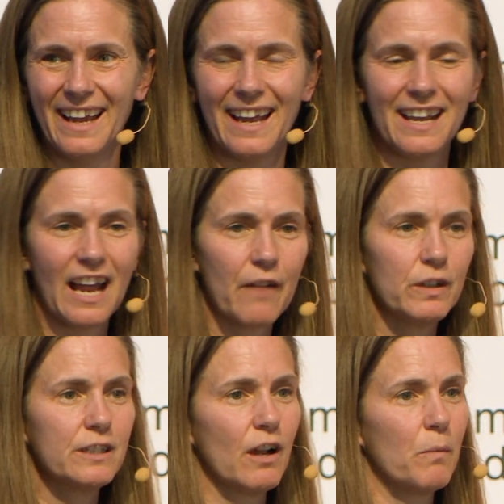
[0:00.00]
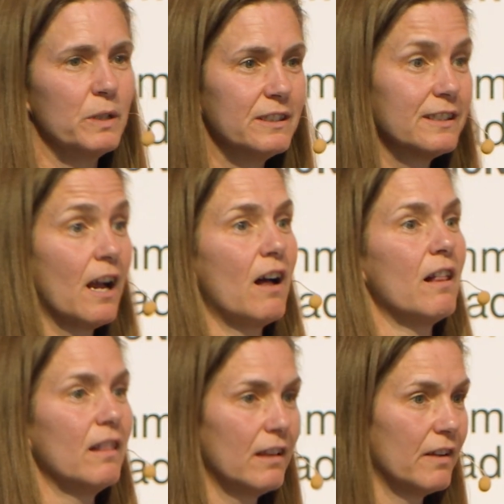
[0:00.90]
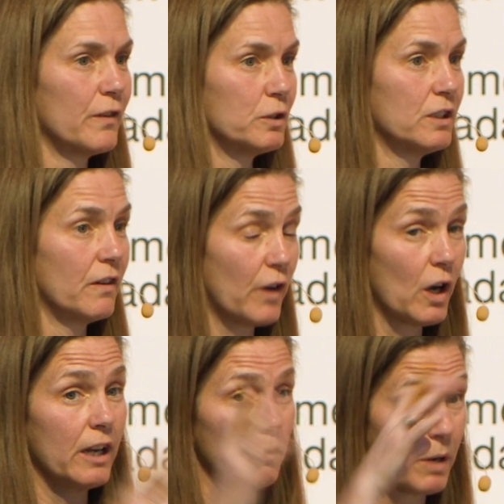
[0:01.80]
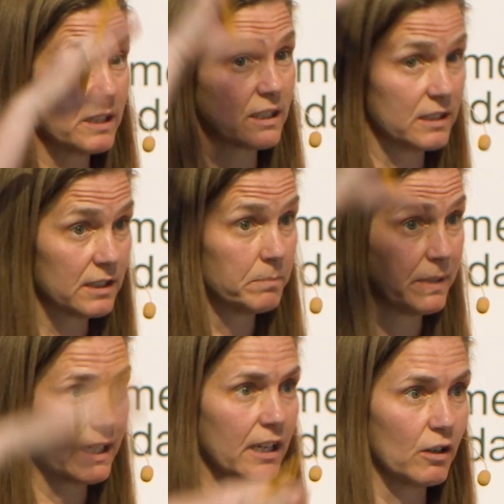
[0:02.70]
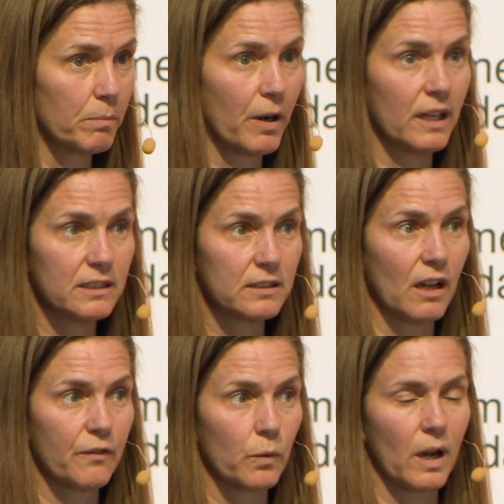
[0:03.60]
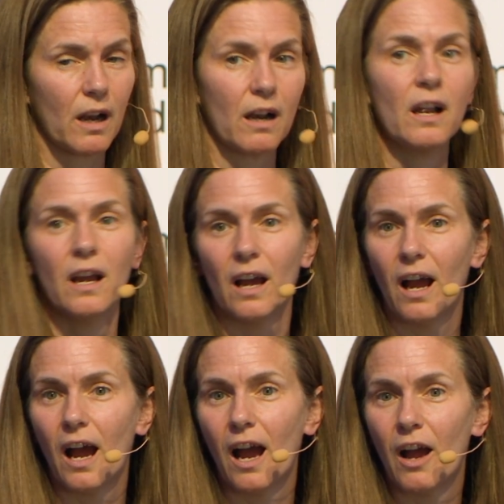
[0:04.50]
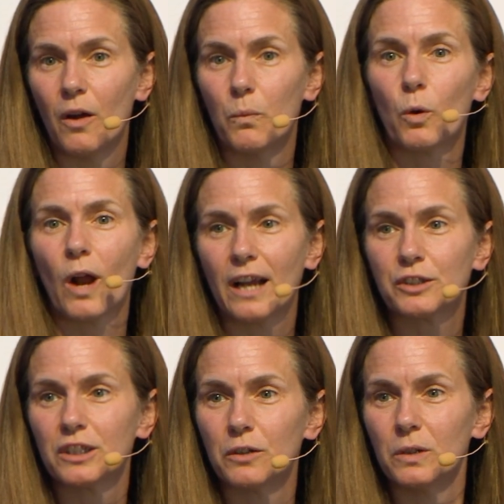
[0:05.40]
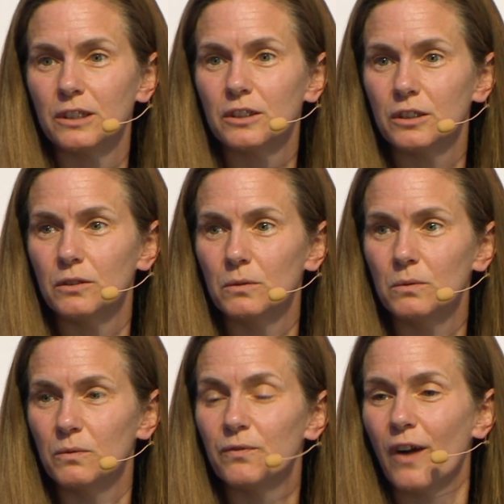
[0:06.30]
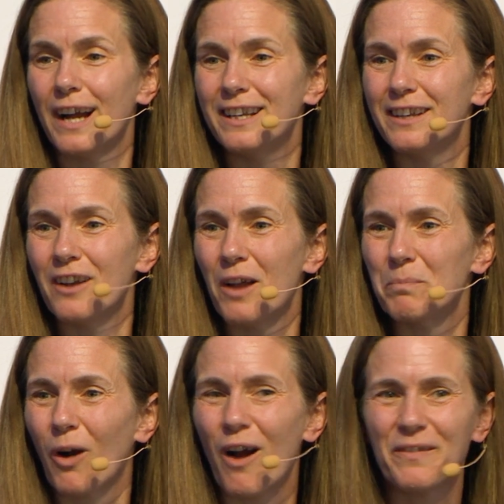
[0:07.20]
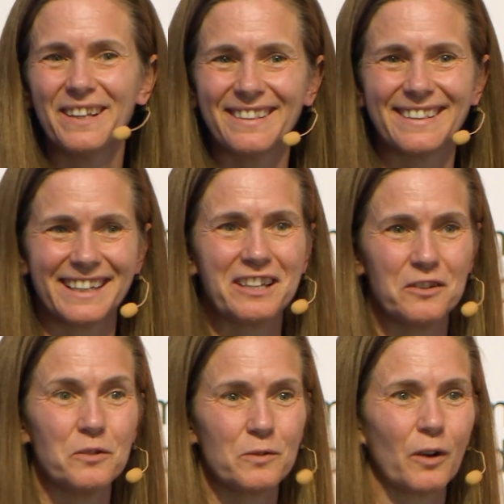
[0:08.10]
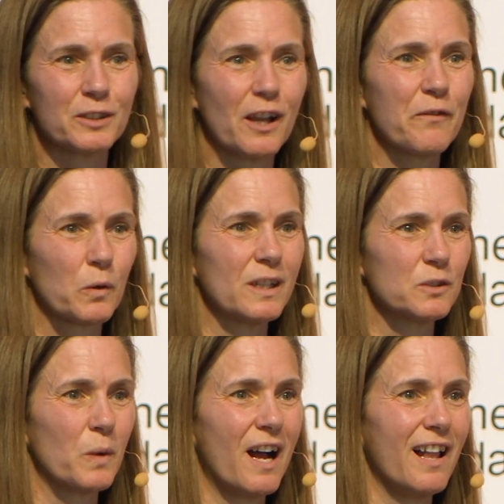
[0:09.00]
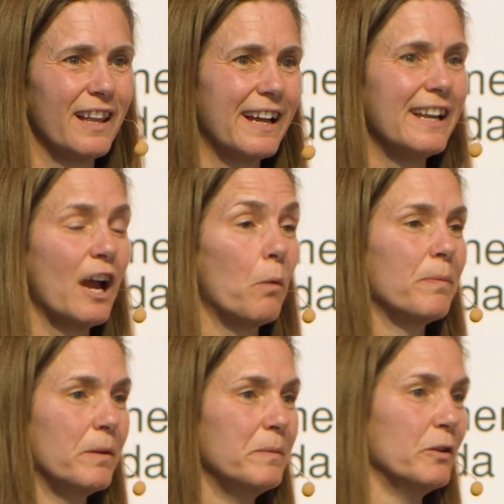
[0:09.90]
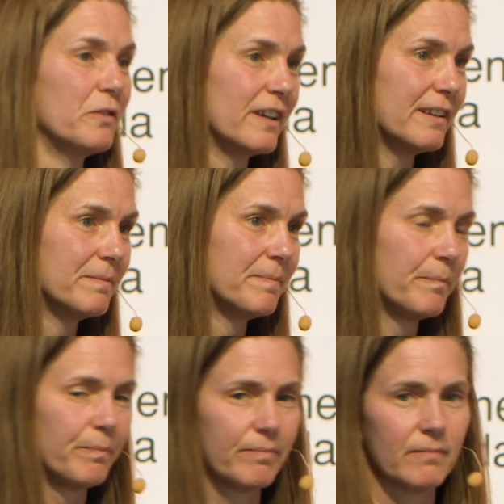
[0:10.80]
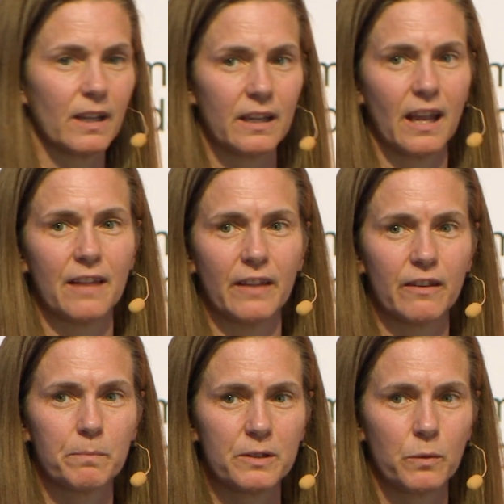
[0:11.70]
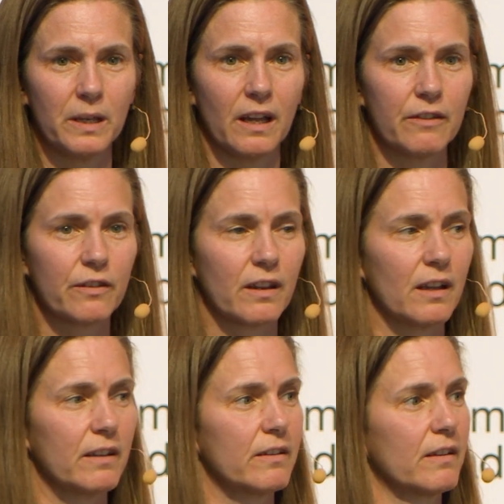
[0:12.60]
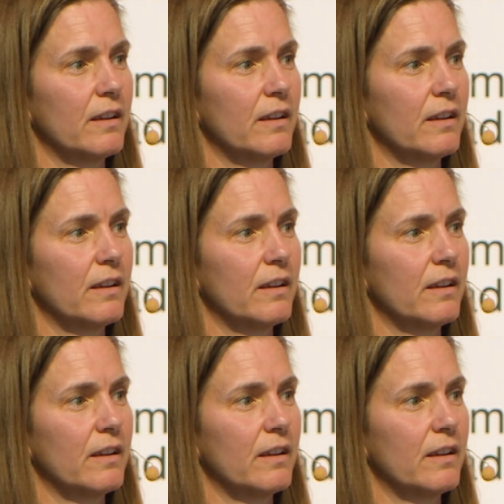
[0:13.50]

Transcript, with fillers: And every time we sell a version of our enterprise, because it's big enterprise software, uh, we're actually going to find a nonprofit that could use our software as well and help them use it. Again, that's between us, guys.